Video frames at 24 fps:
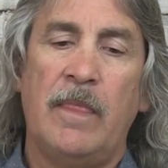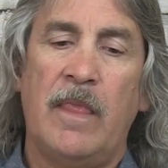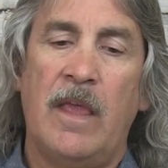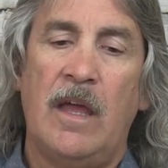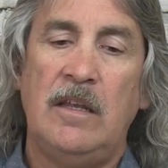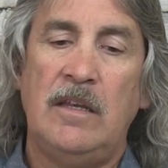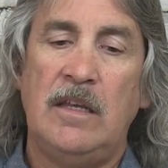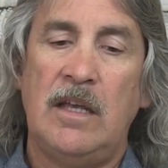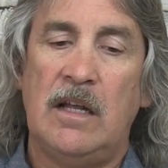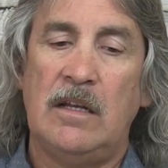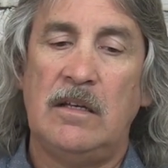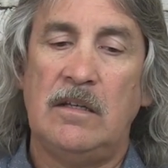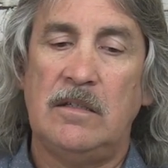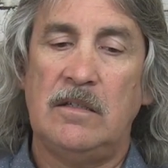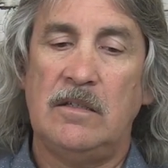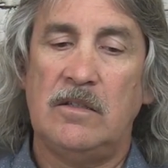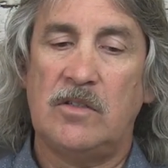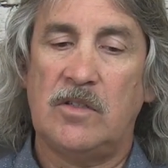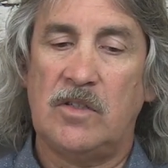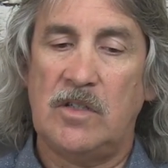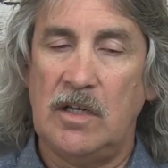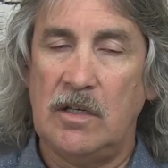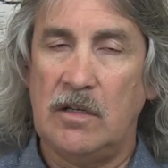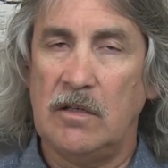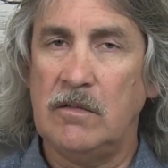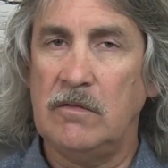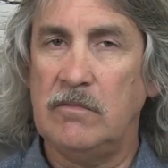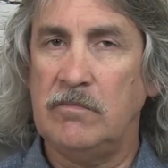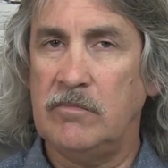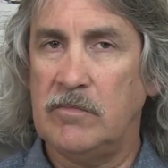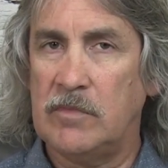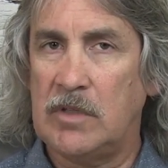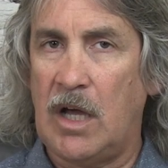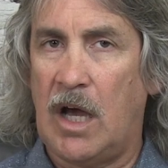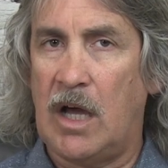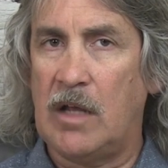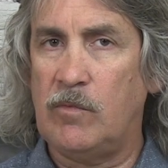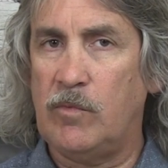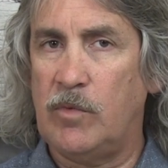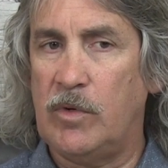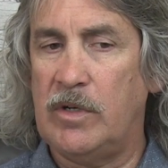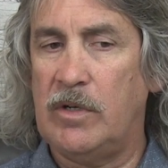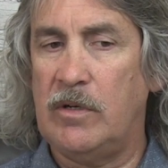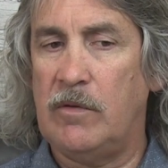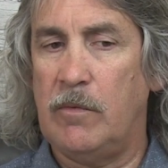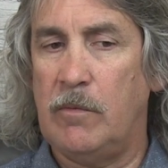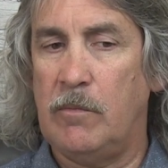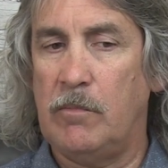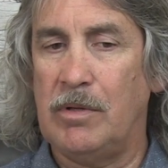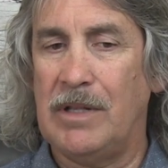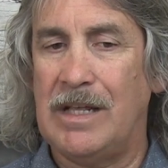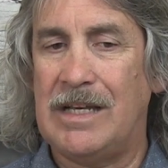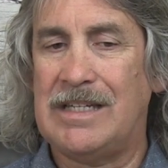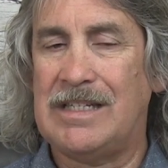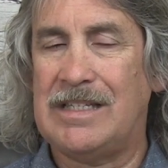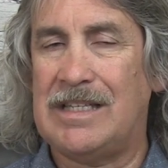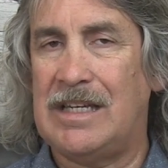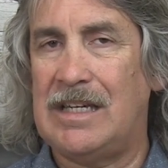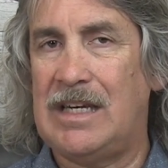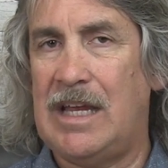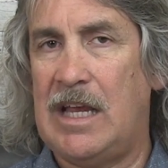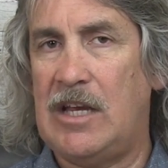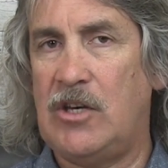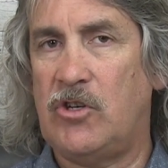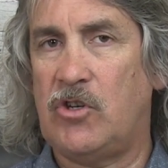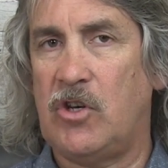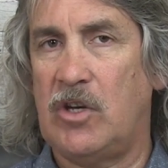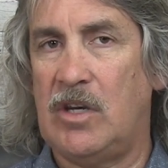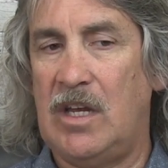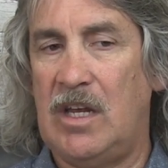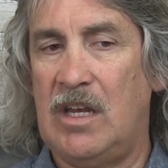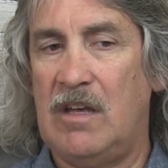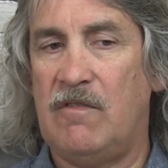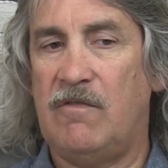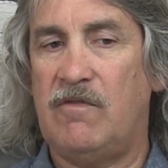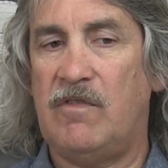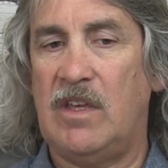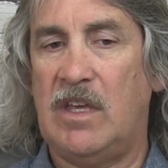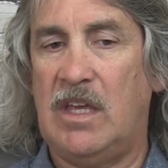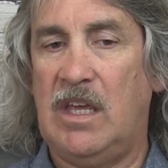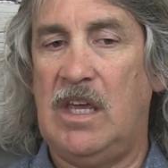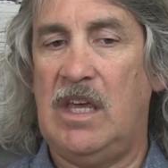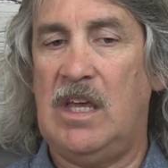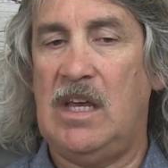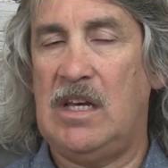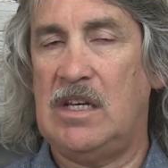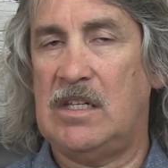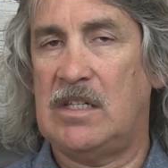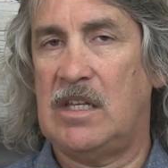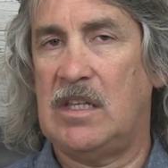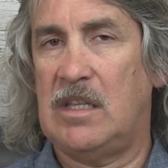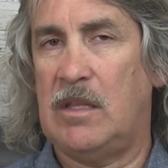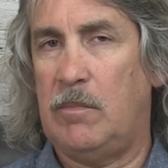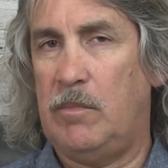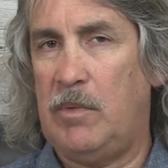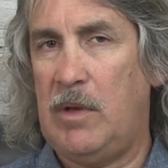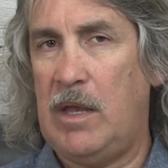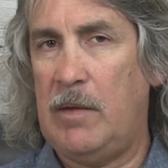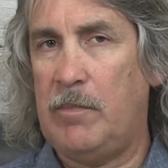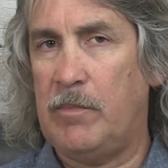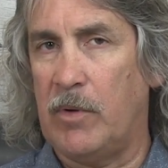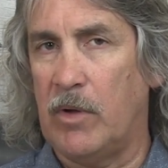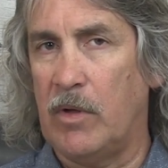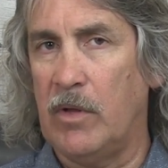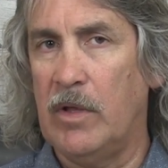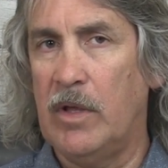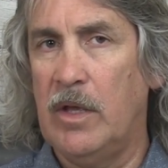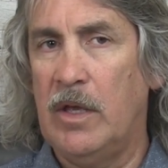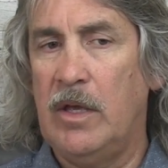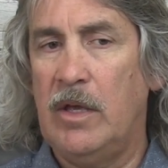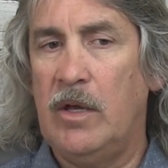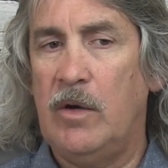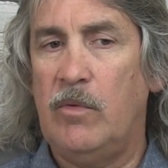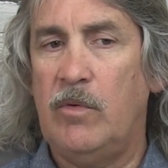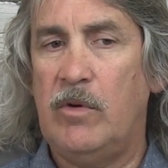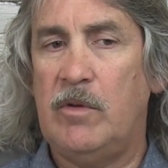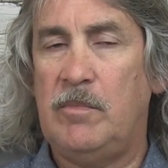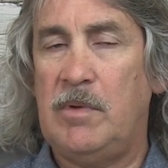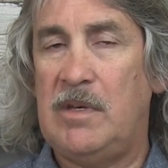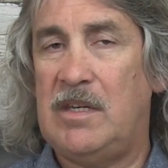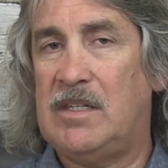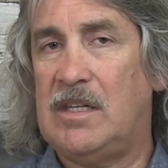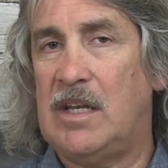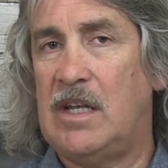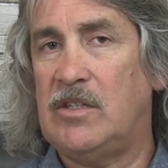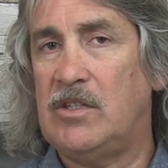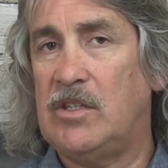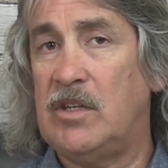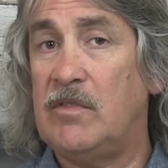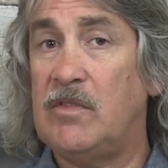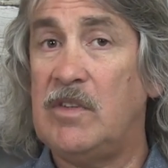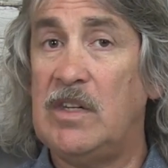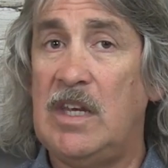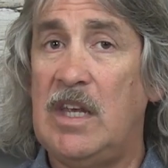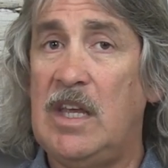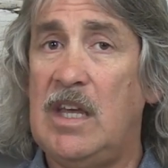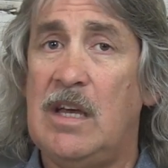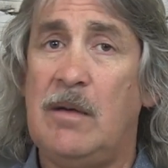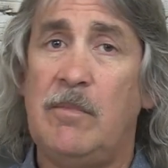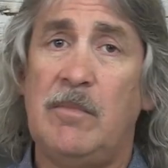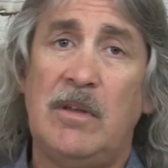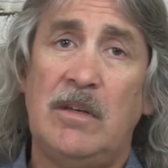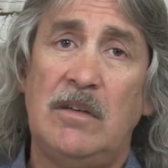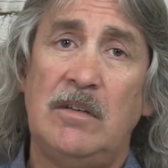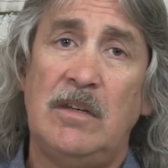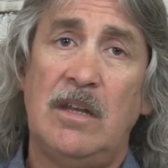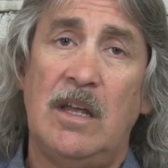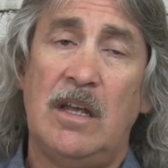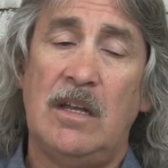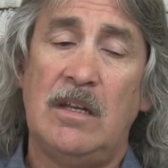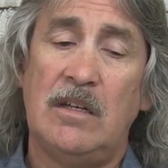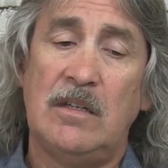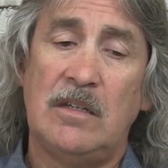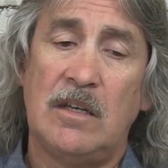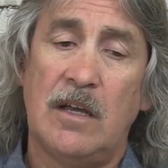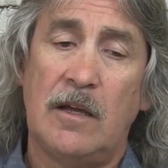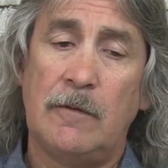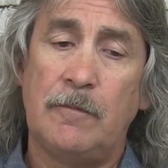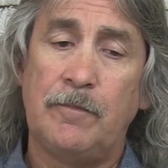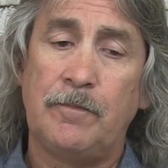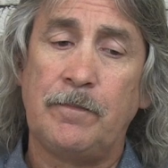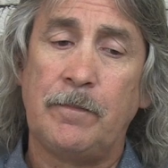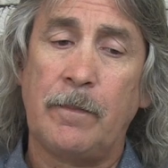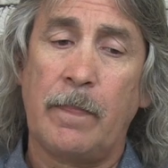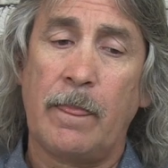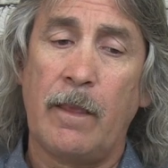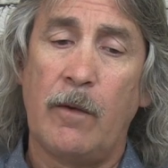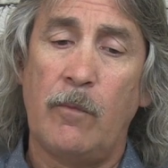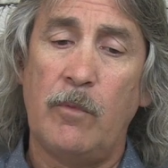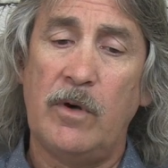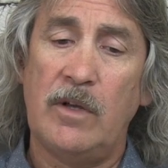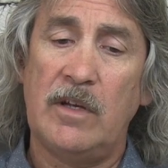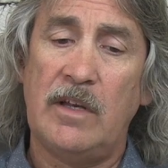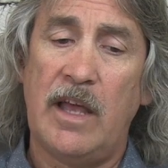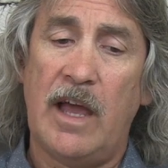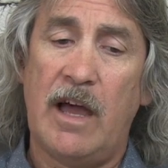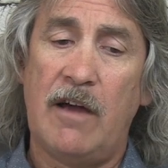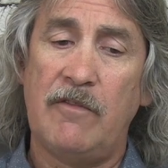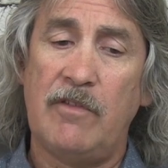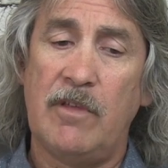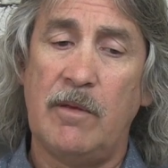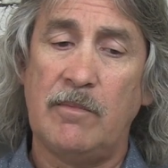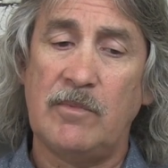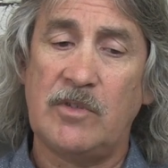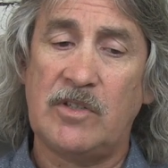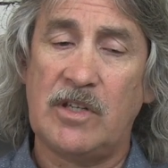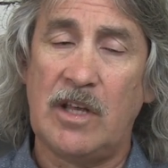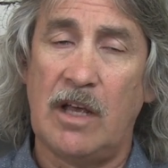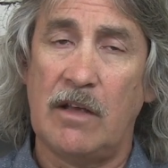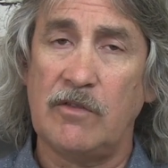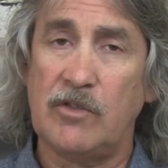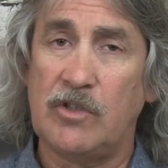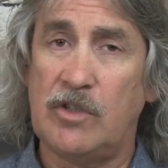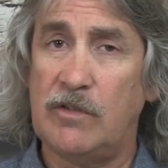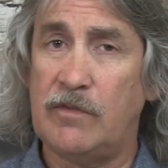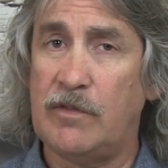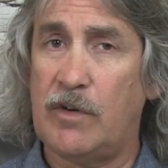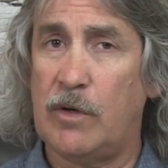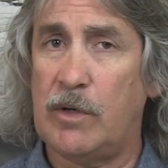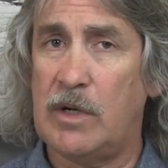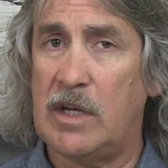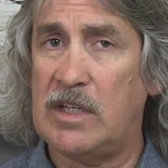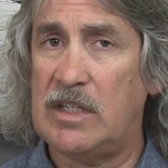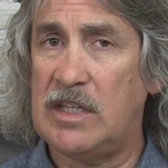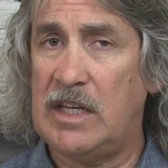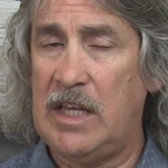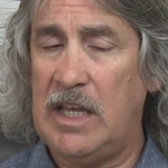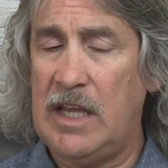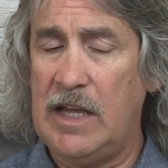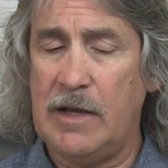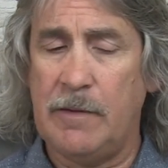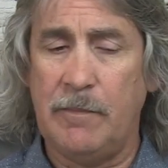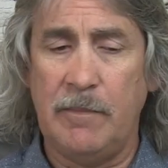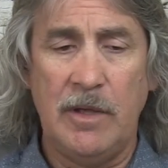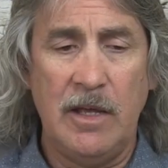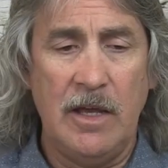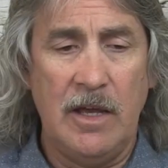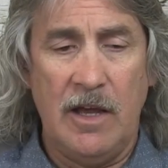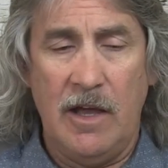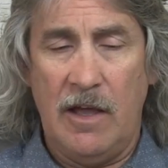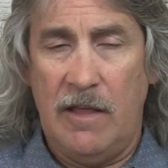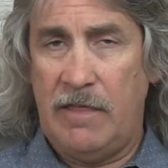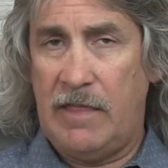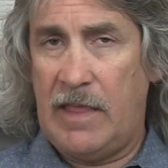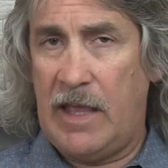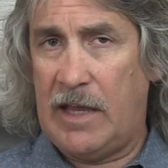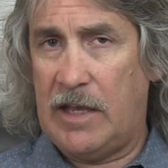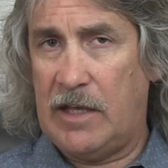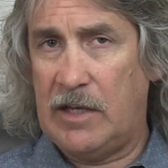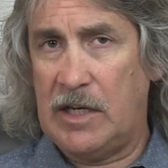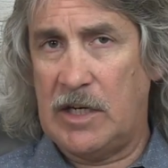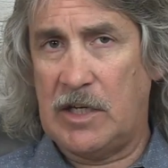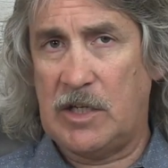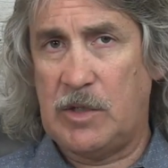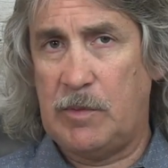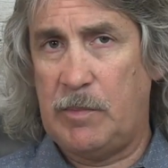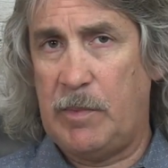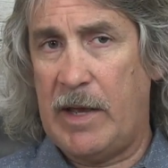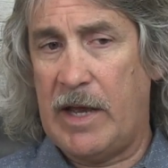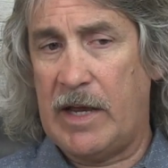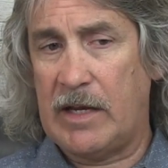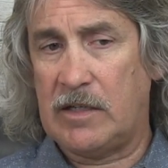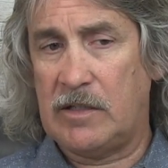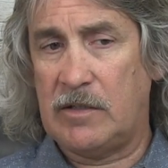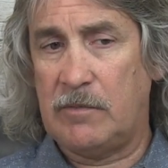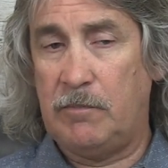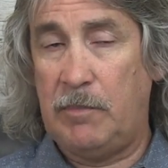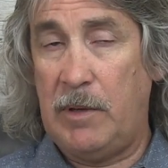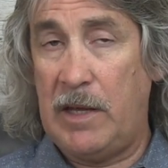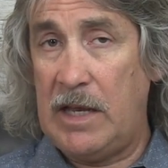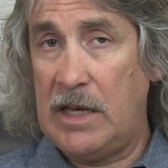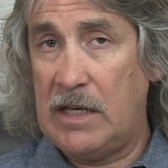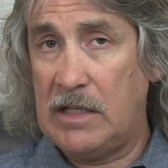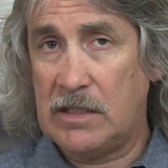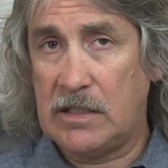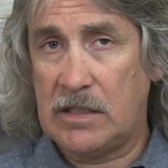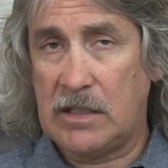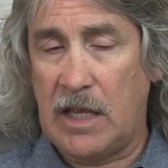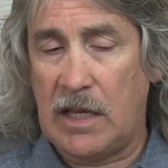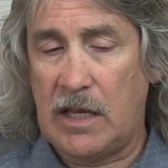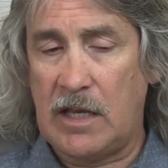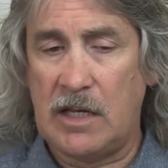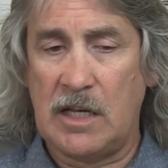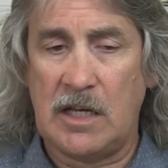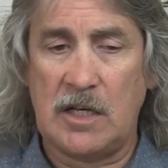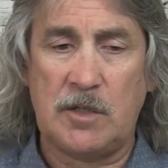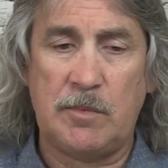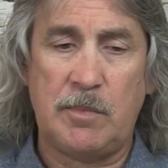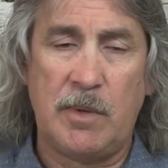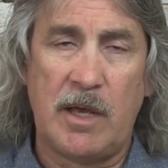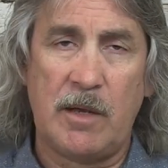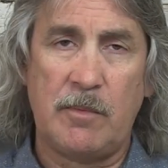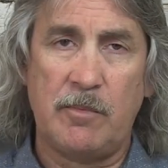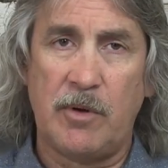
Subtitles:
And yet still God would bless the nation if the kings and the people would be sensitive to him and would have themselves devoted to him. They could expect peace, they could expect